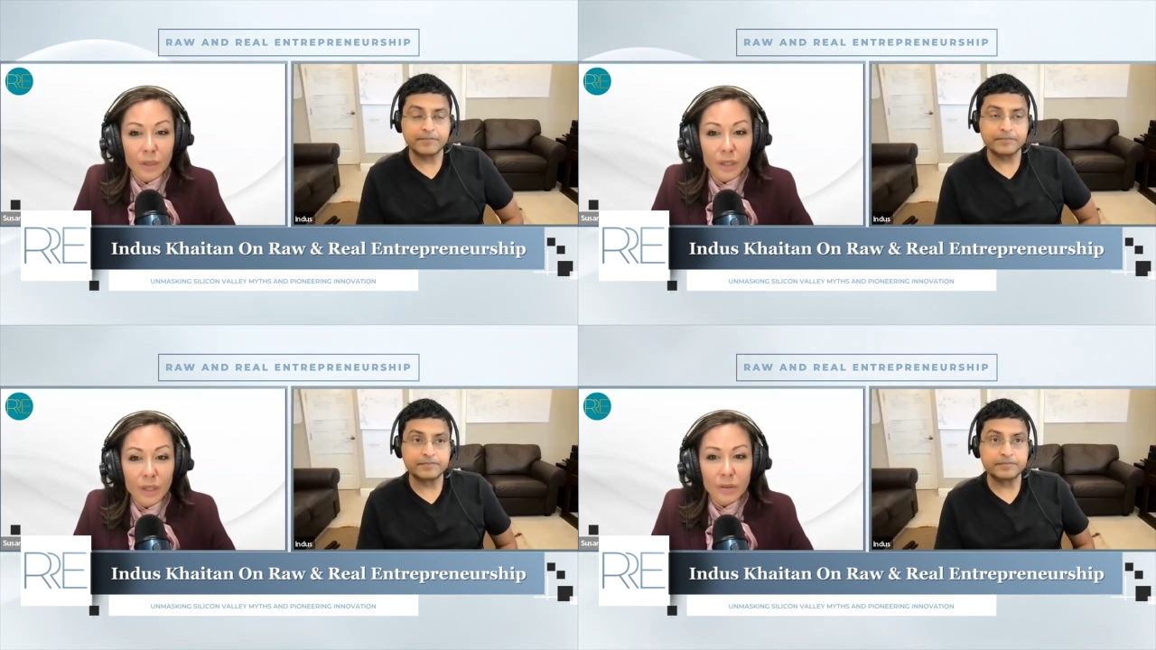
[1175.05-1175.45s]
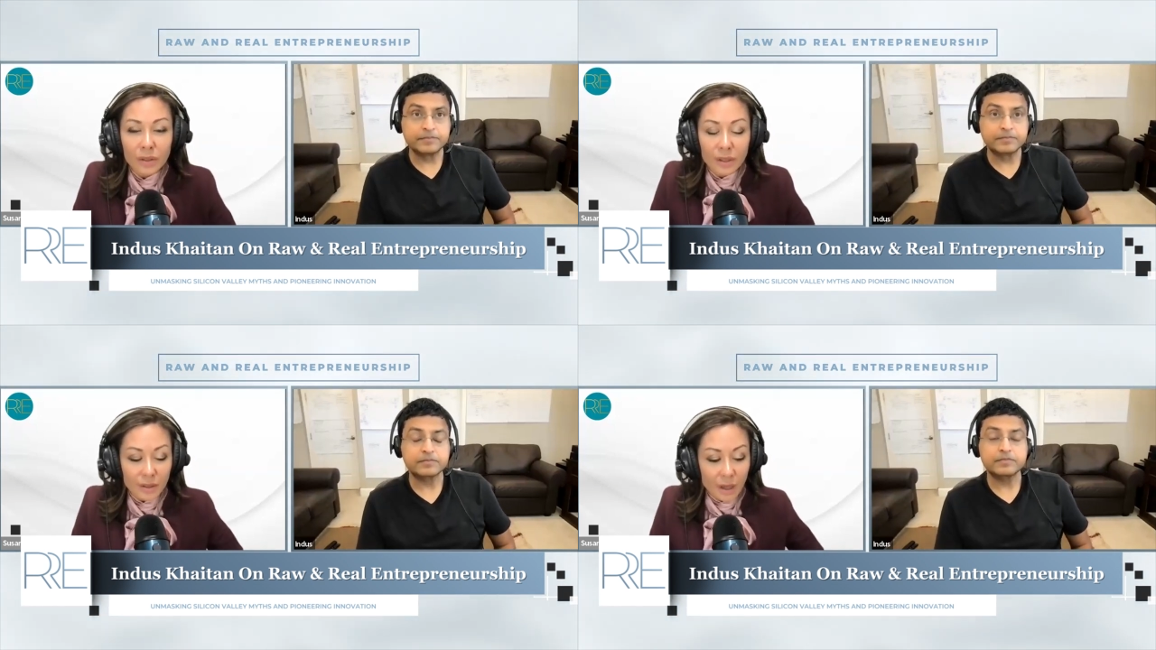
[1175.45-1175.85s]
Speaker 1: Because
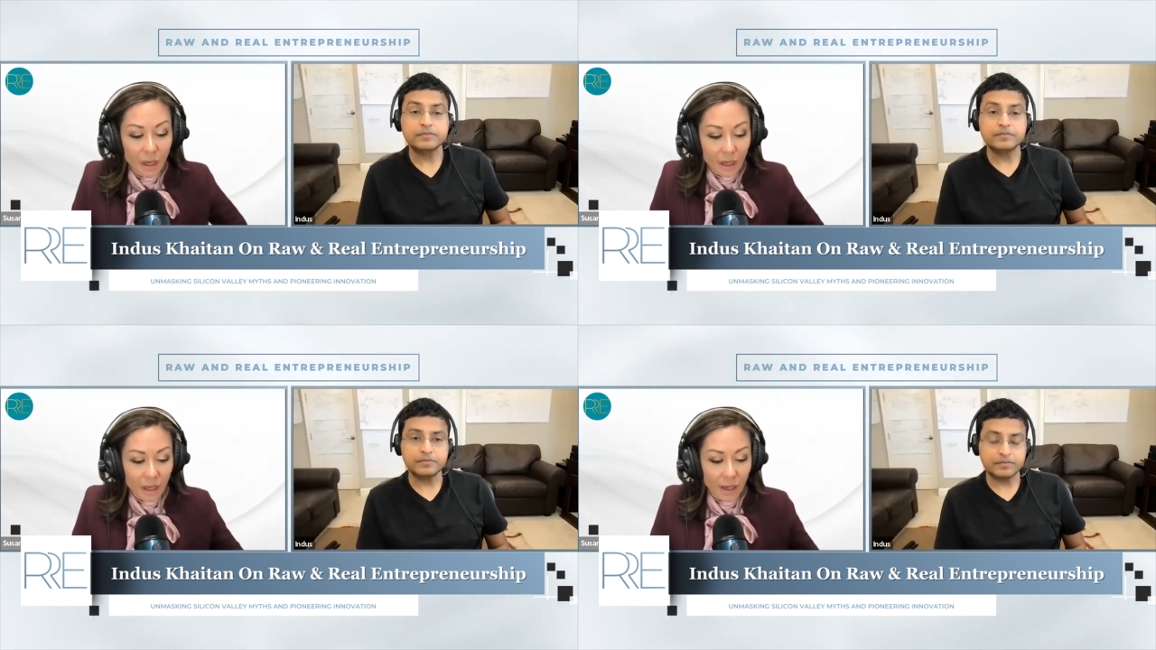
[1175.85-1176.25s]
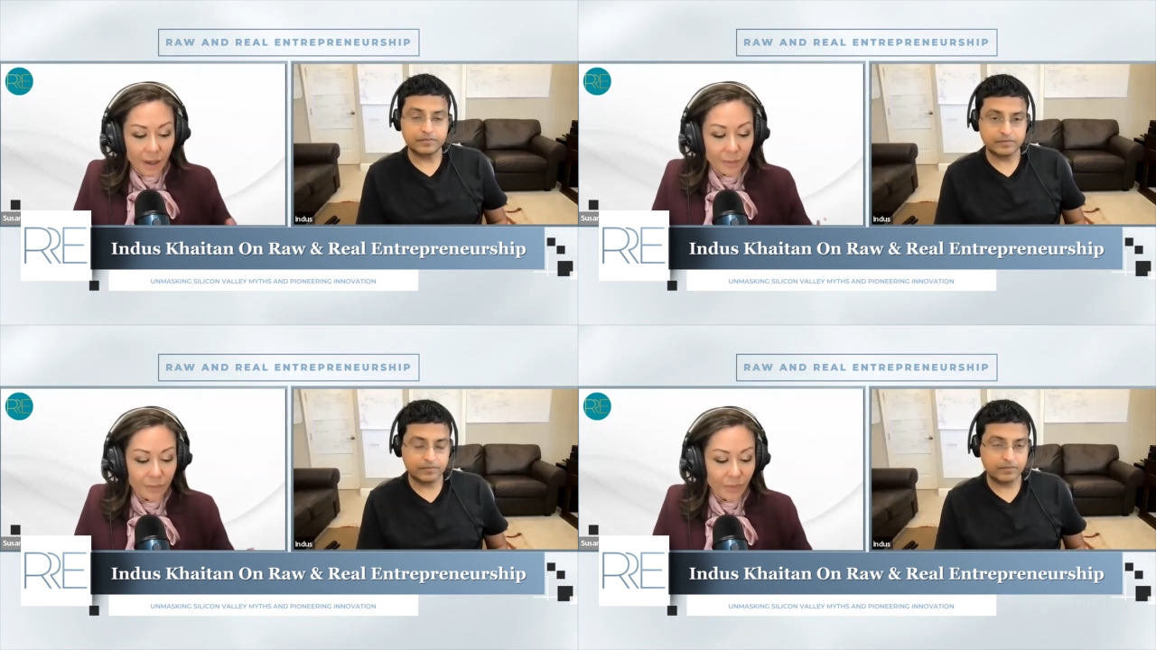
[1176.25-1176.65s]
there's this
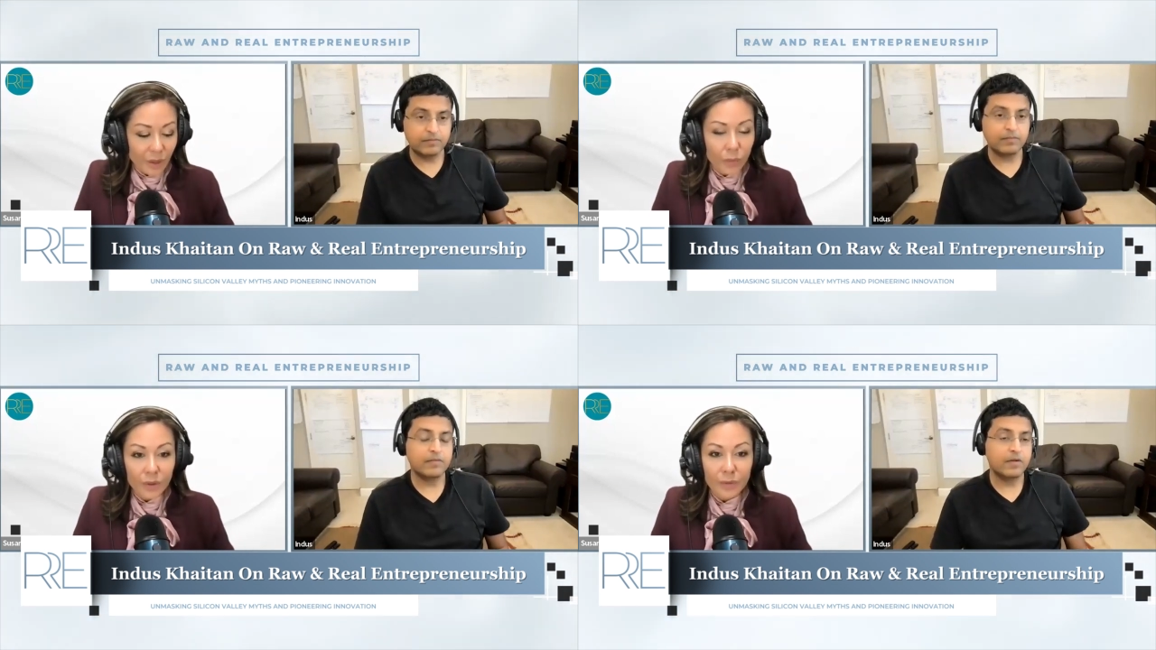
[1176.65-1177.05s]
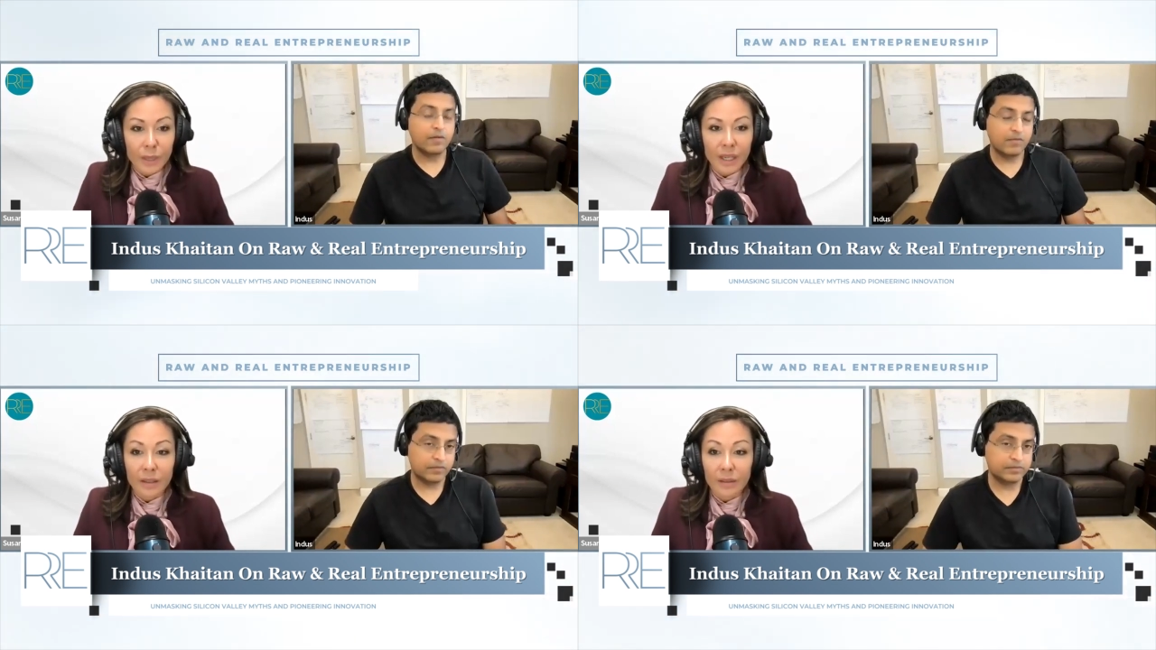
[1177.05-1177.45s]
um, one of
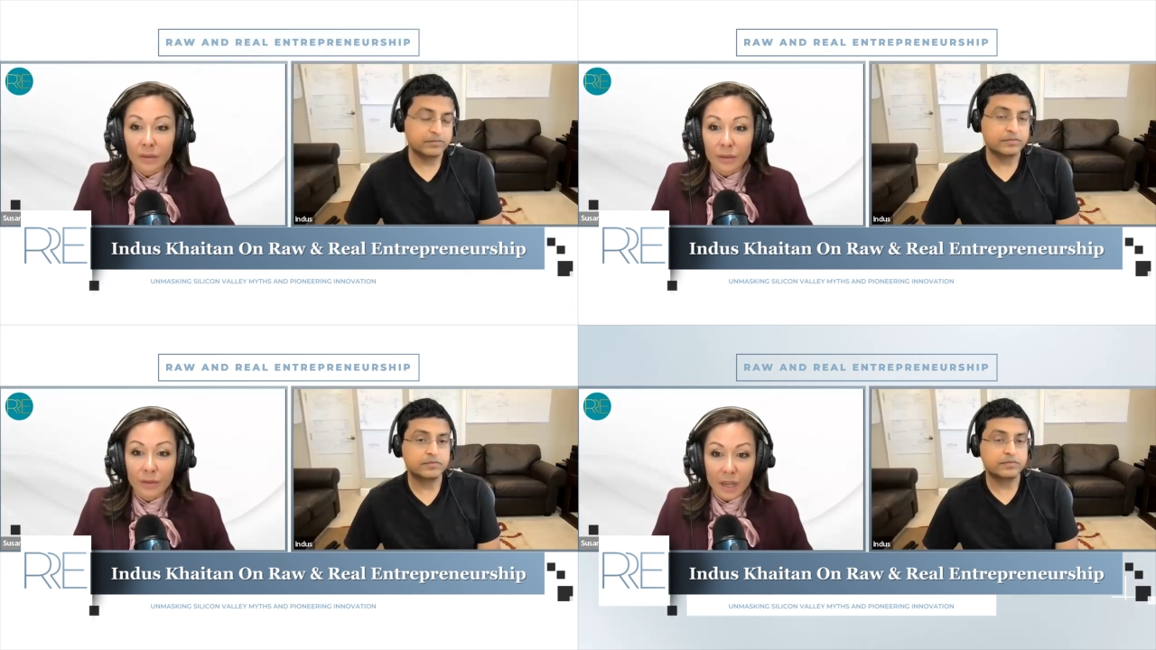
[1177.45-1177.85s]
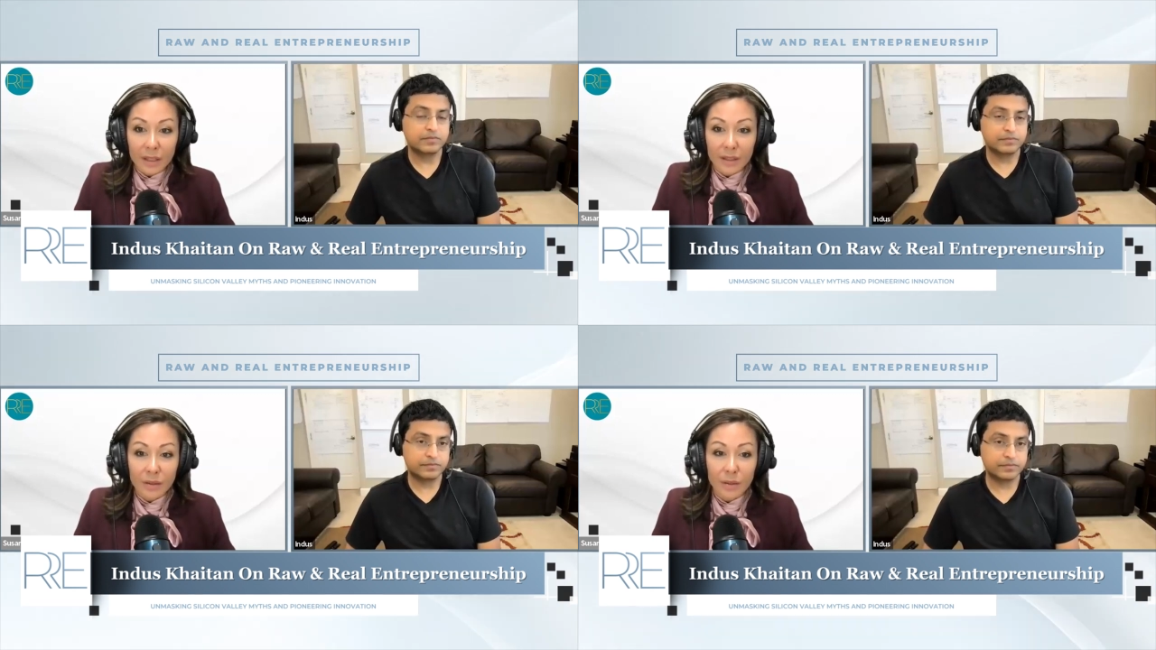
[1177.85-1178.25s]
my
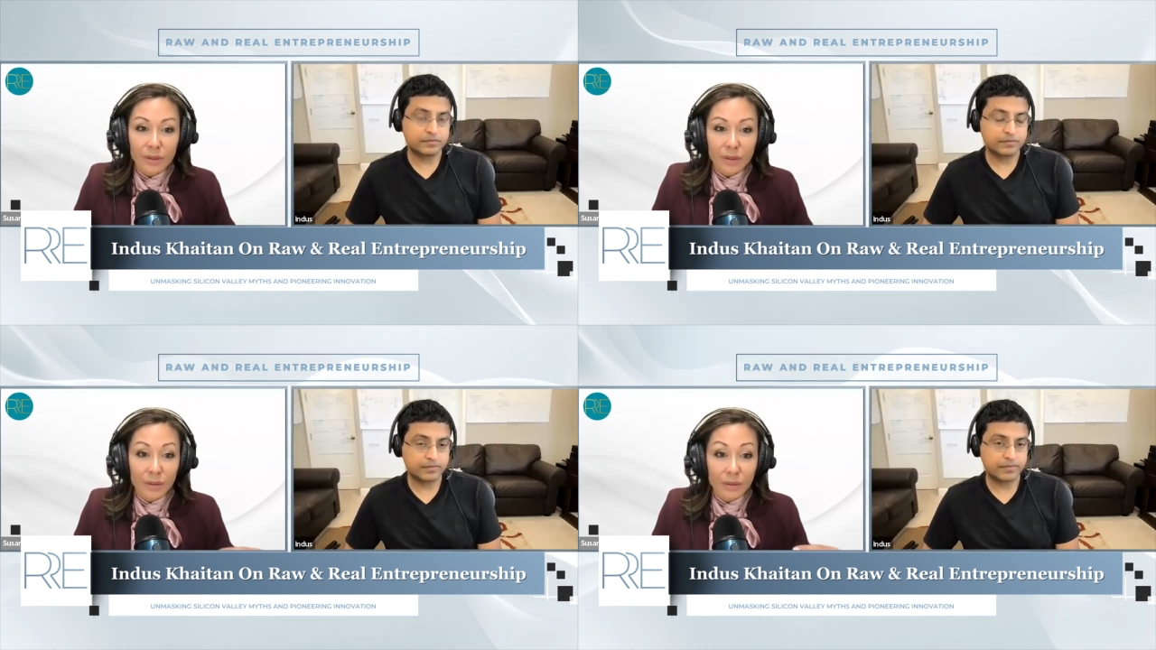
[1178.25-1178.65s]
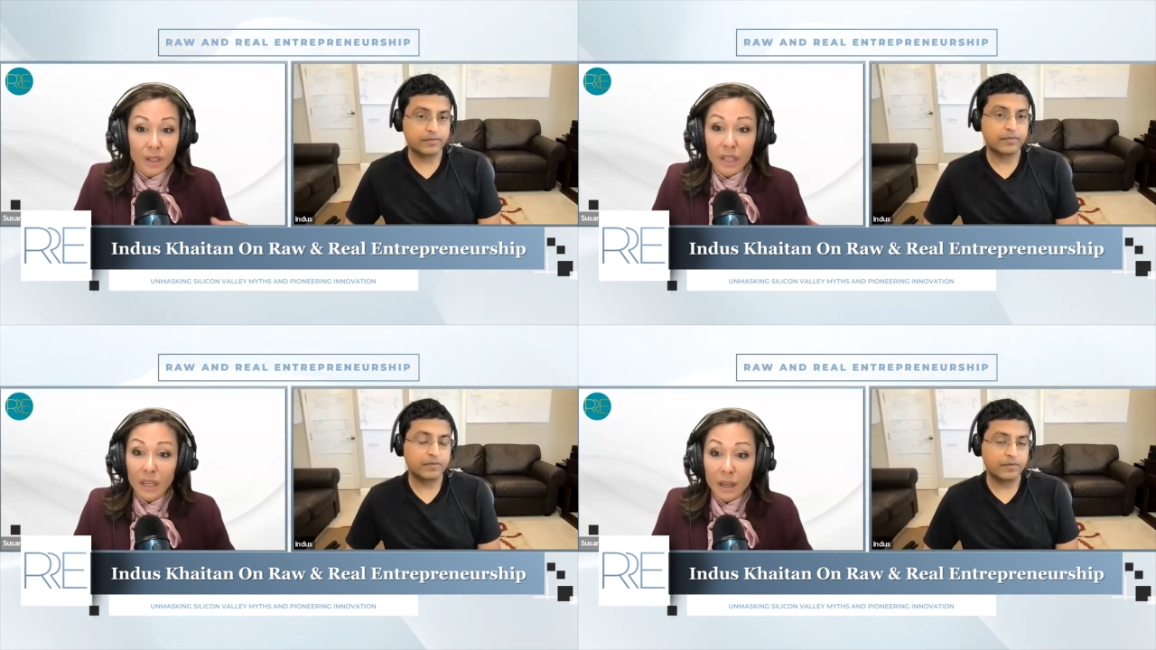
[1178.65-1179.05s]
friends who's a
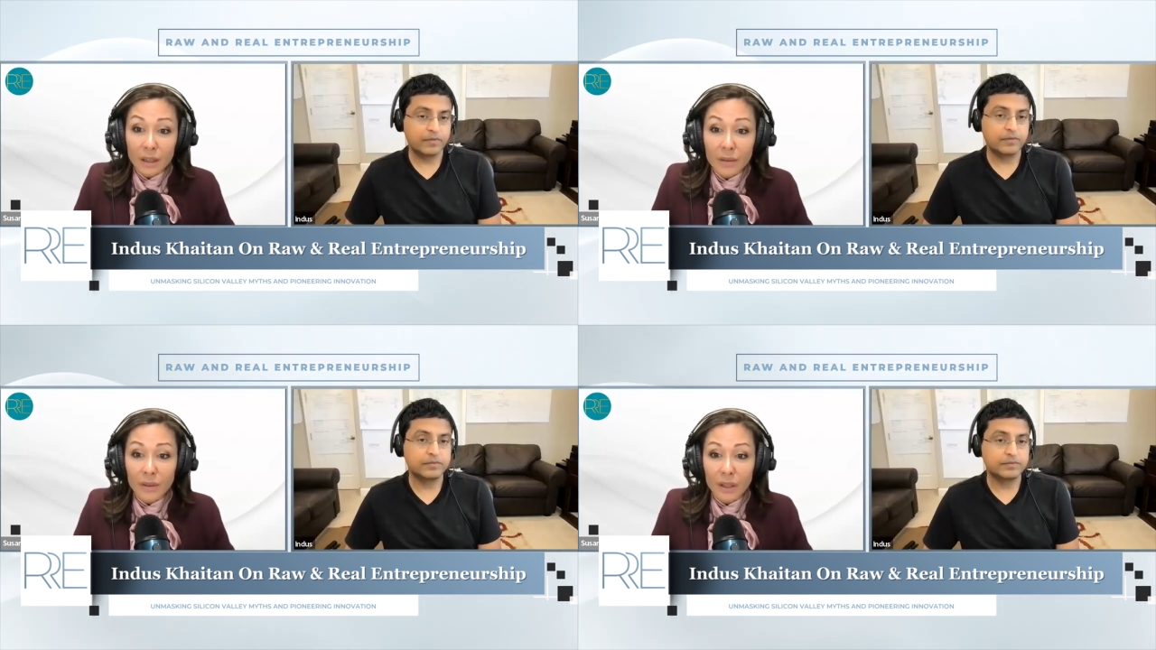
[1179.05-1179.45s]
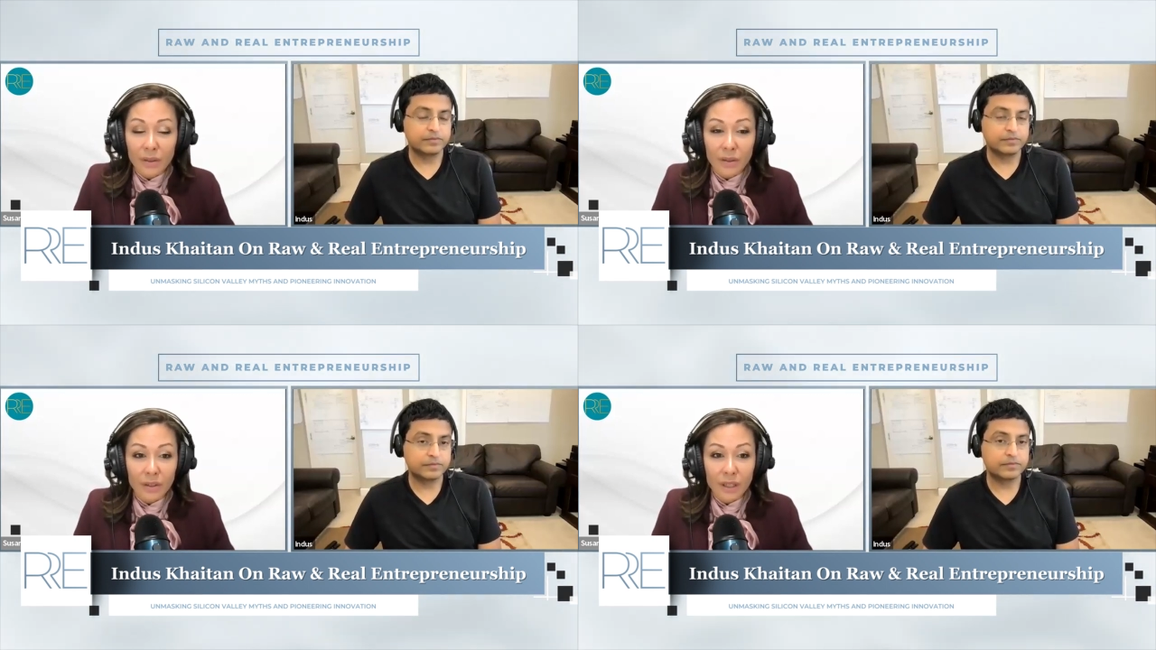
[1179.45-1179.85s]
very young founder.